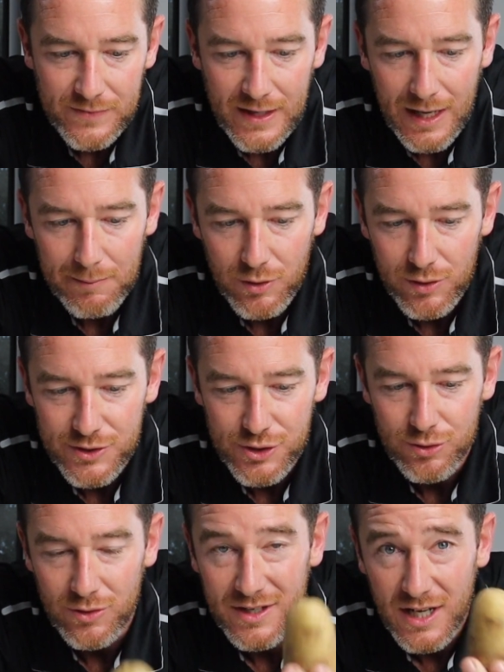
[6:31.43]
I'm going
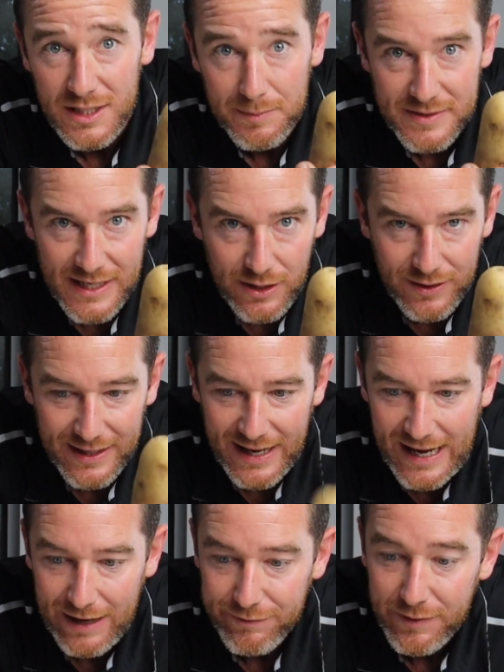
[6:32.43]
to cut the potato in
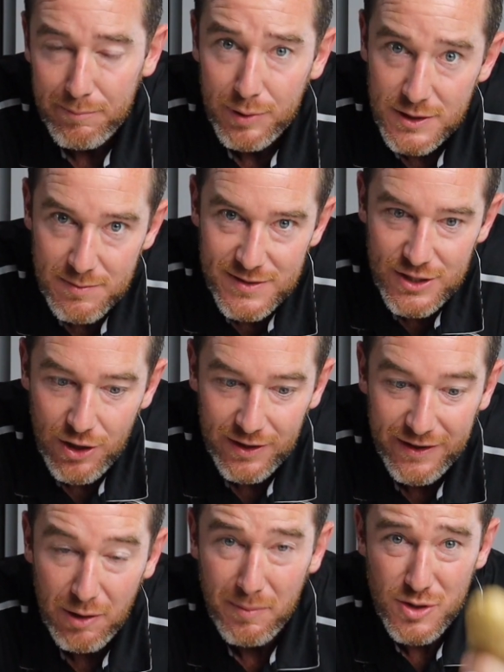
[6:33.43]
half, put some salt in
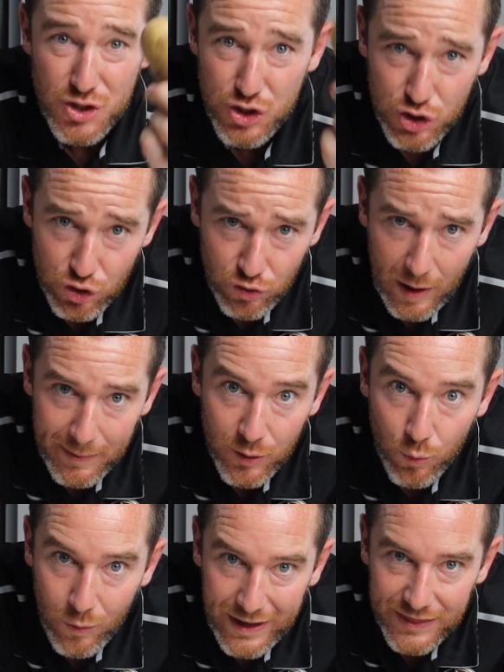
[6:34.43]
there. I'm gonna scrub it
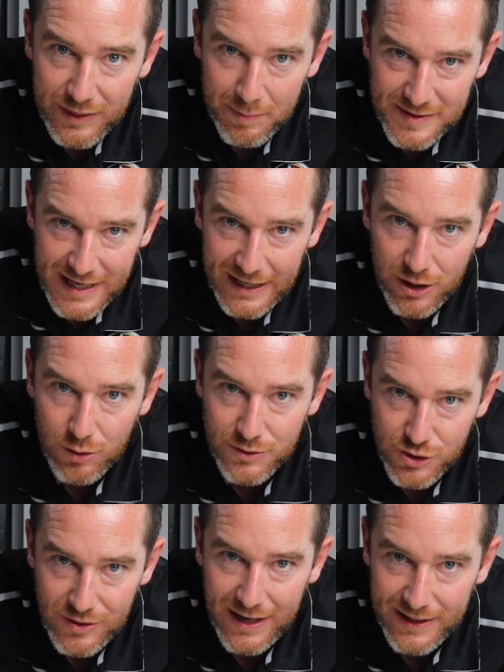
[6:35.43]
with the potato to
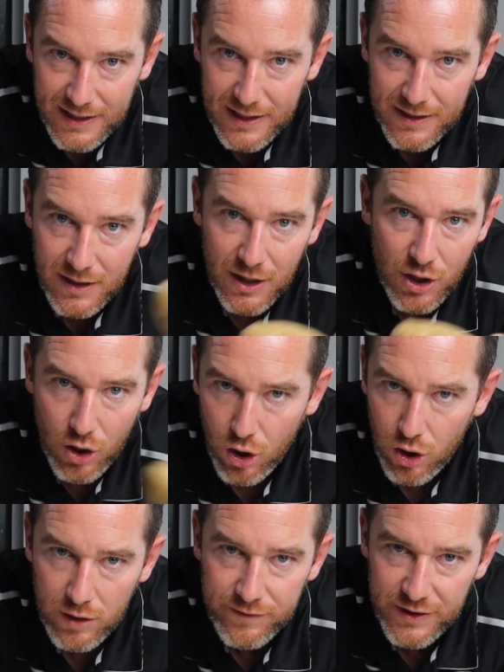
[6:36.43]
try to get
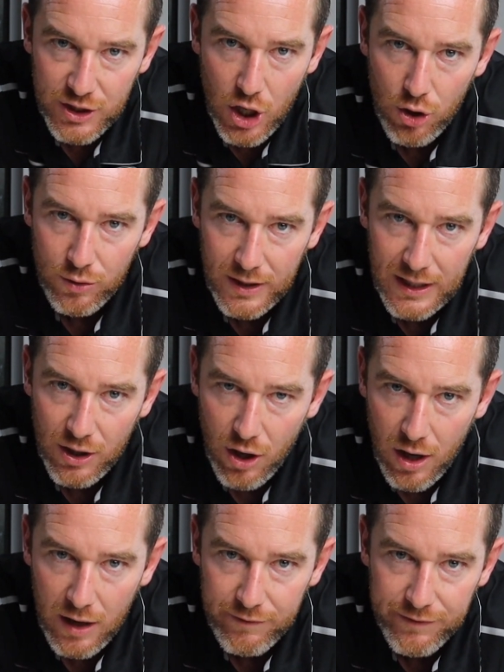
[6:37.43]
all the coating
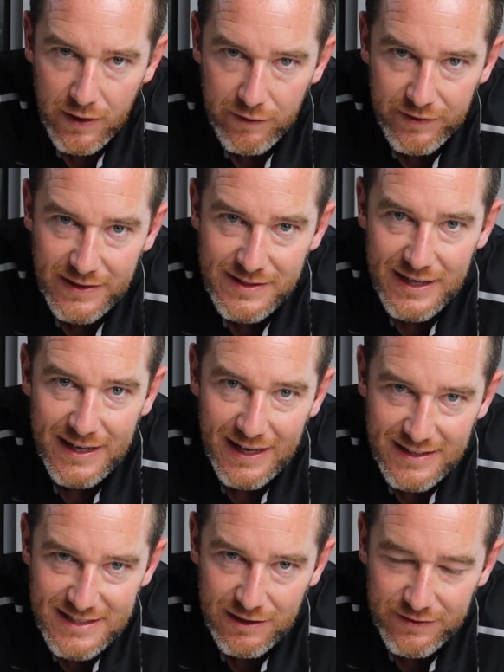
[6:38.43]
off of it
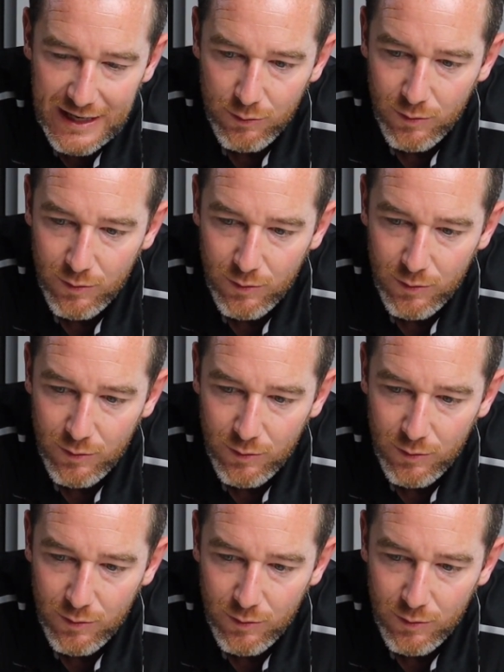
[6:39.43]
and see if that